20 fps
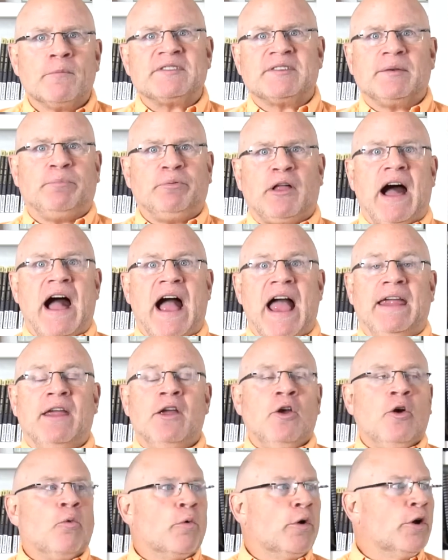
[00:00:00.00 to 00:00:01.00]
supply,
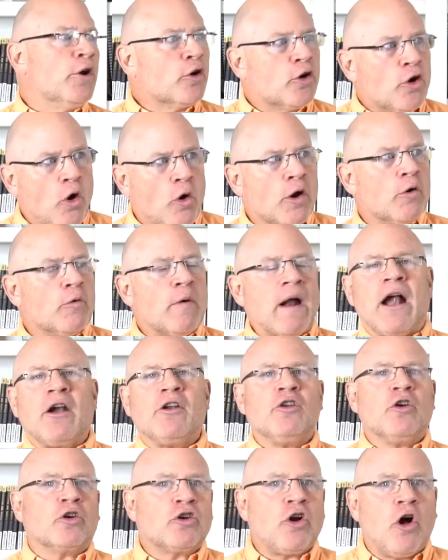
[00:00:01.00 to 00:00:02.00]
where you're going
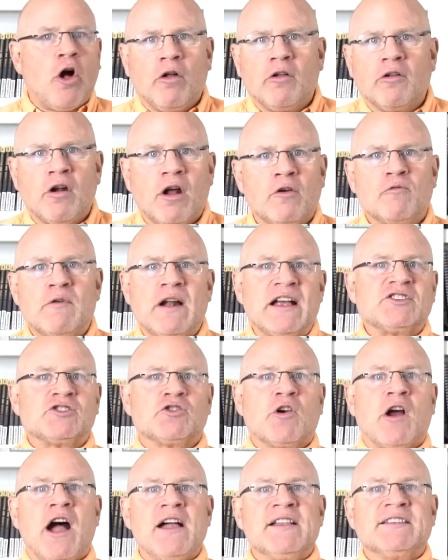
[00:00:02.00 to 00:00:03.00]
around, you're calling on
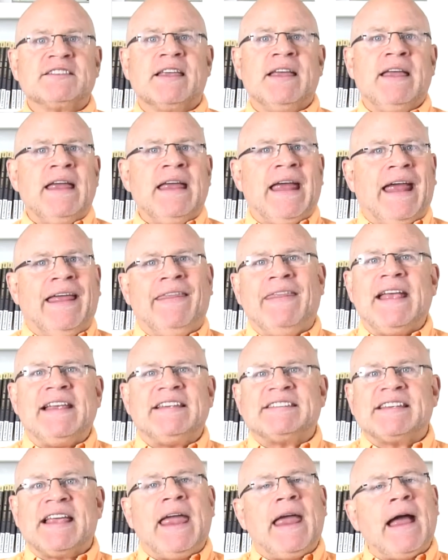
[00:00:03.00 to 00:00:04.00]
restaurants, and they
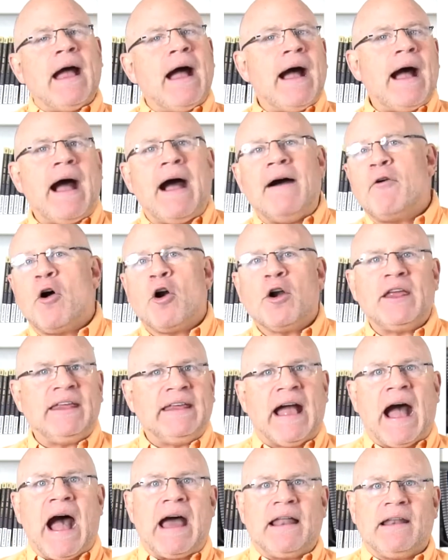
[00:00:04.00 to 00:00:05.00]
say, I've already
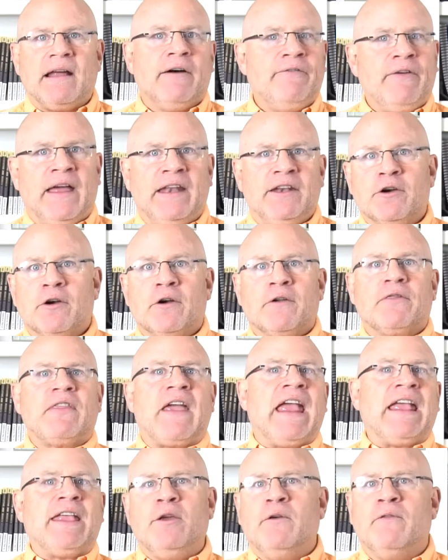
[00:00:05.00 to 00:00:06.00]
got a vendor,
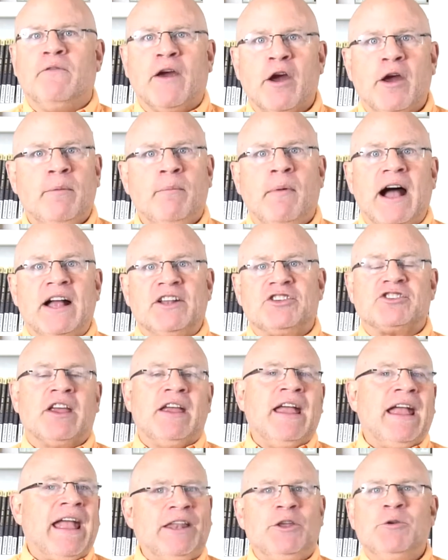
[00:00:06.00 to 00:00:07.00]
thank you very much.
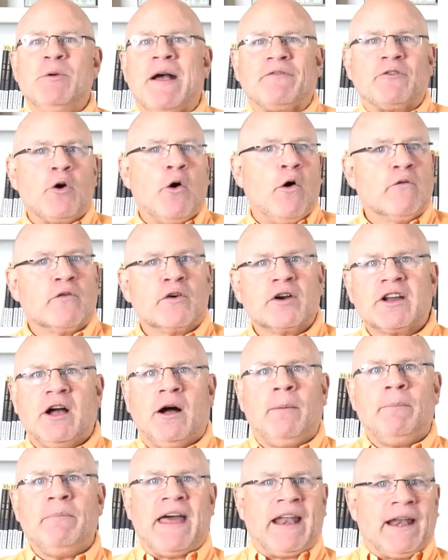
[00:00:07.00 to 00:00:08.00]
And you have to
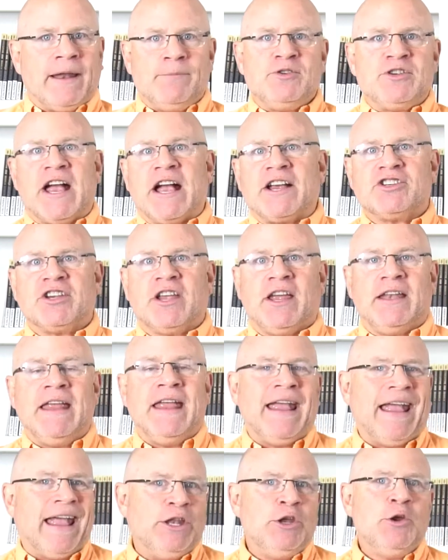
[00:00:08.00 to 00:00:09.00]
overcome that objection,
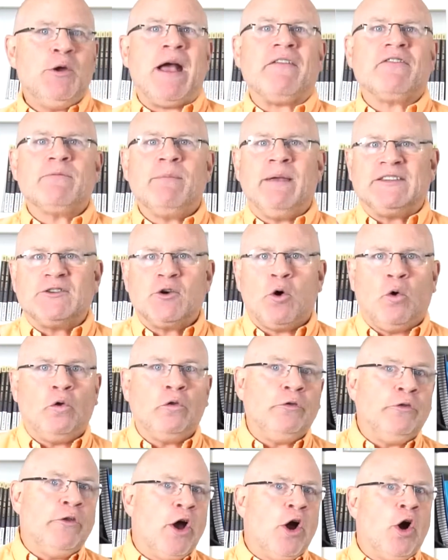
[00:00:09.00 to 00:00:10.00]
and you have to be
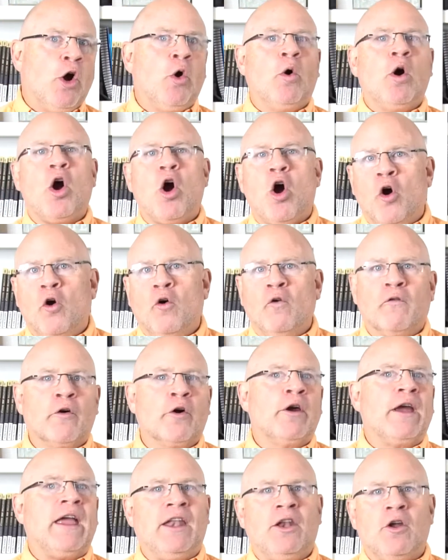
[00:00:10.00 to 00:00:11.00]
told no
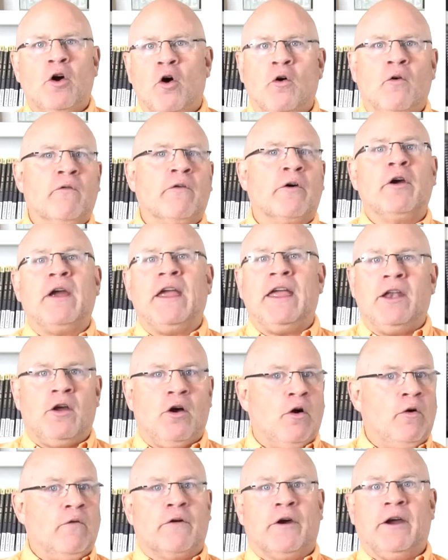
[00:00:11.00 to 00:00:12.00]
over and over and
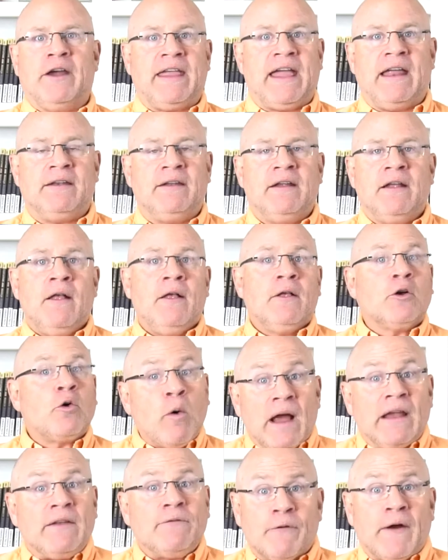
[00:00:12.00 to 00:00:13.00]
over again.
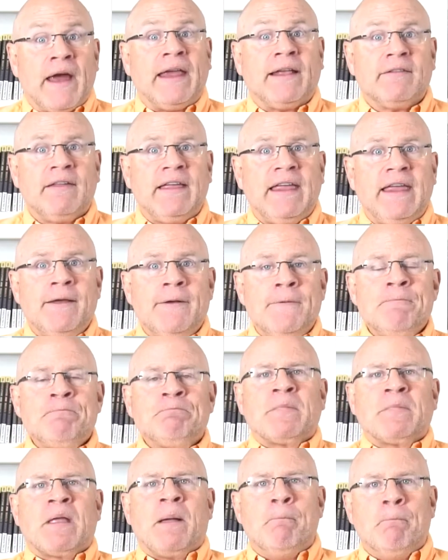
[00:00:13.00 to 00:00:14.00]
Quite frankly,
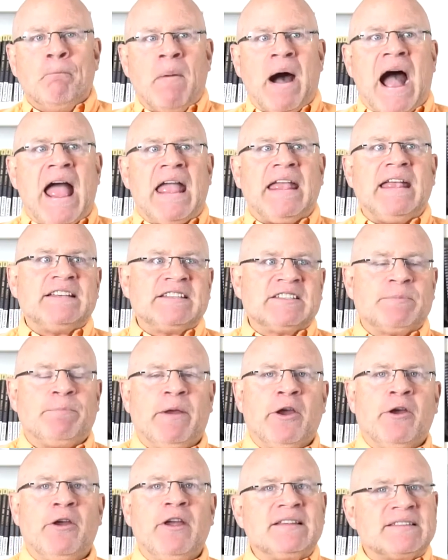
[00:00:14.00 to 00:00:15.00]
my
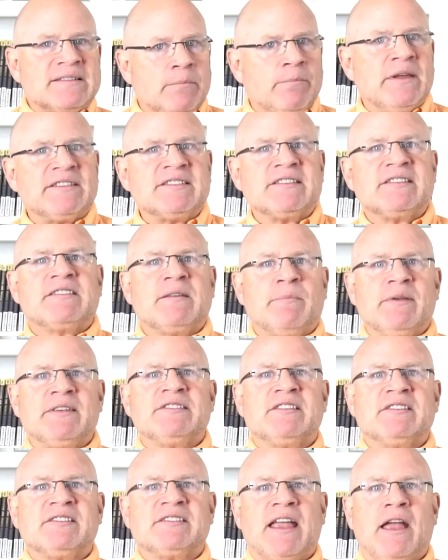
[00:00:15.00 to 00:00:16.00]
experience in business to
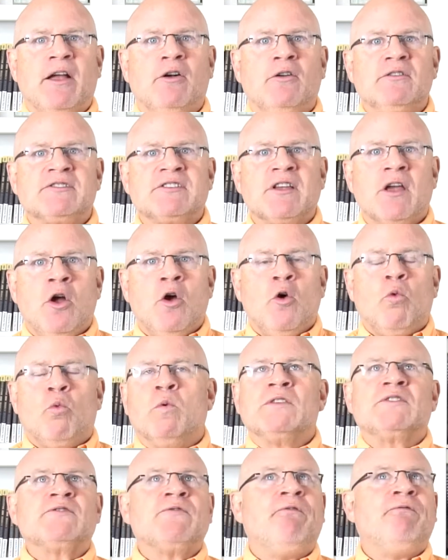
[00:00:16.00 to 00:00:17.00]
business sales
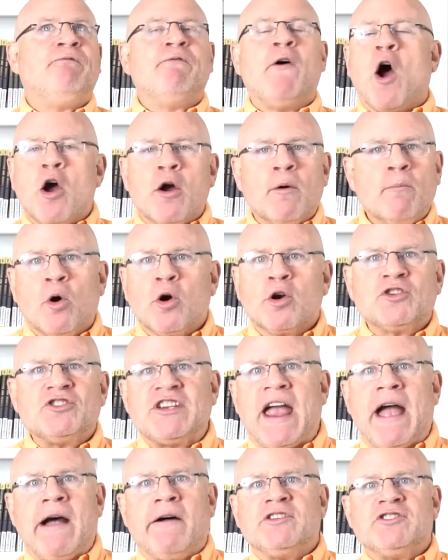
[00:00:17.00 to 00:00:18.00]
was far more
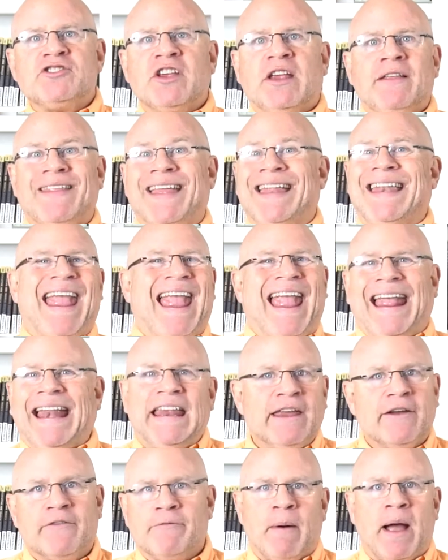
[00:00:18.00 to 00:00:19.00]
challenging than
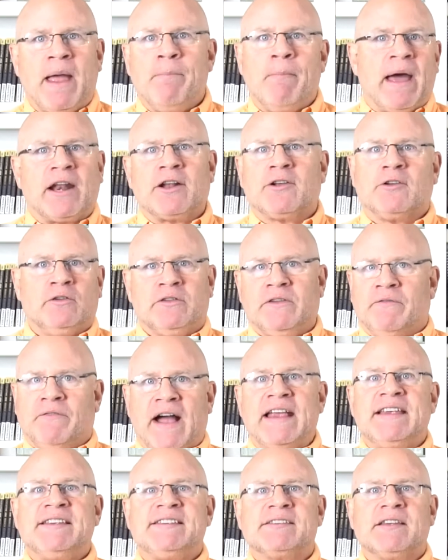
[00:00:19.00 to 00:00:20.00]
any of my medical
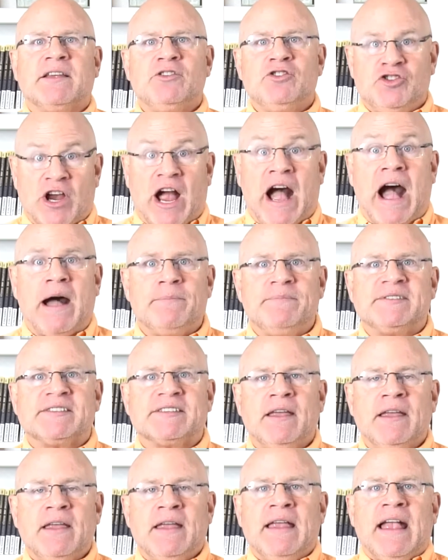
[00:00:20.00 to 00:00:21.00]
device
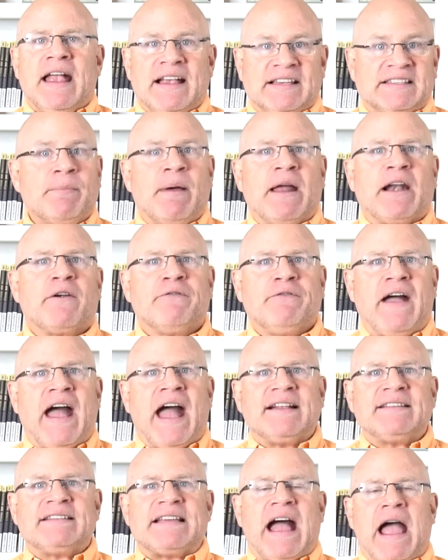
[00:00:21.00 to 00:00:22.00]
jobs. As a matter of
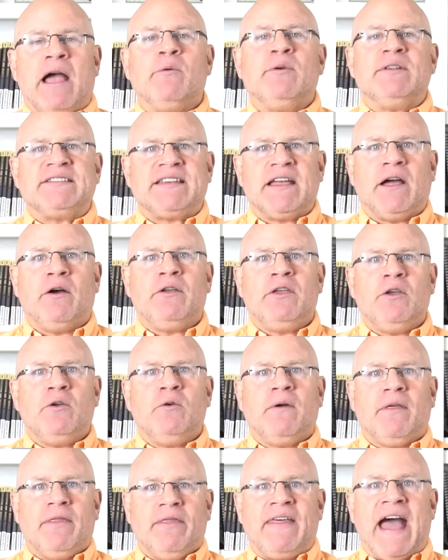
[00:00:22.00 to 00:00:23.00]
fact, I would tell
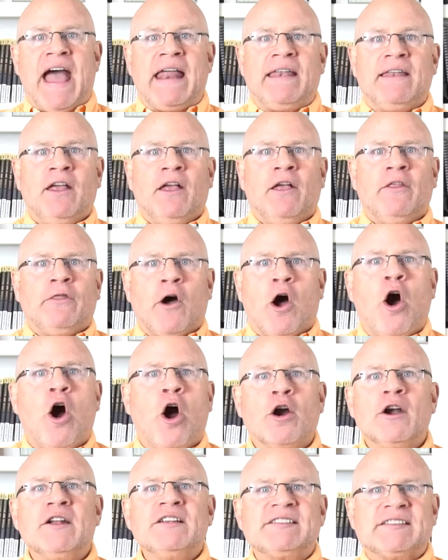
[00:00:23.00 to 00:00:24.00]
you that the
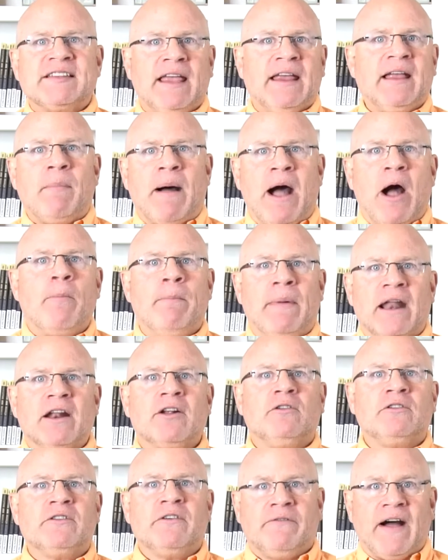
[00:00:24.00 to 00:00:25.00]
hardest thing about
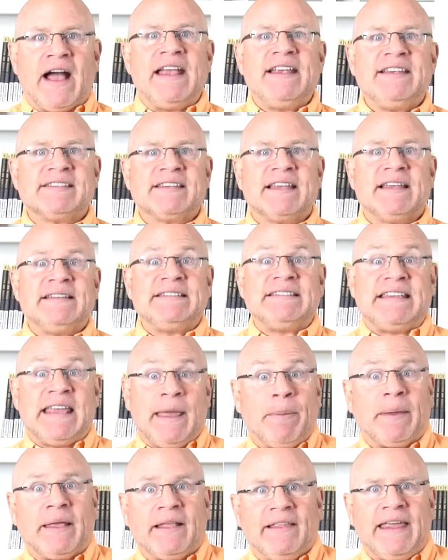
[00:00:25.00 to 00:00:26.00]
medical device
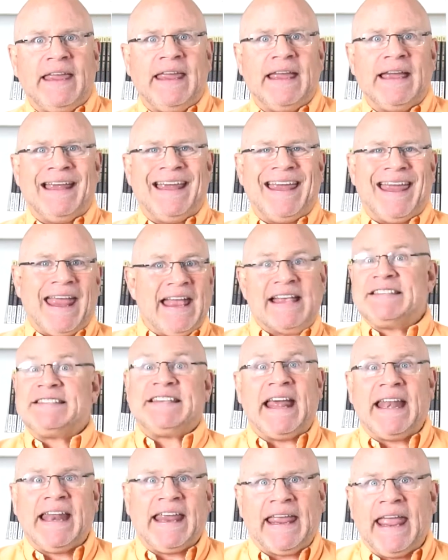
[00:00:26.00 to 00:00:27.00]
typically is
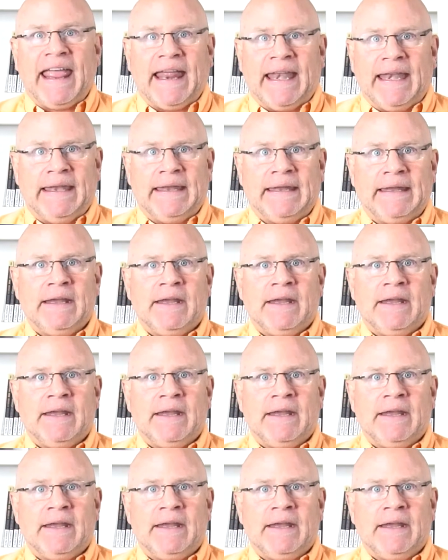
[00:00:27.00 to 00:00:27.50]
getting in.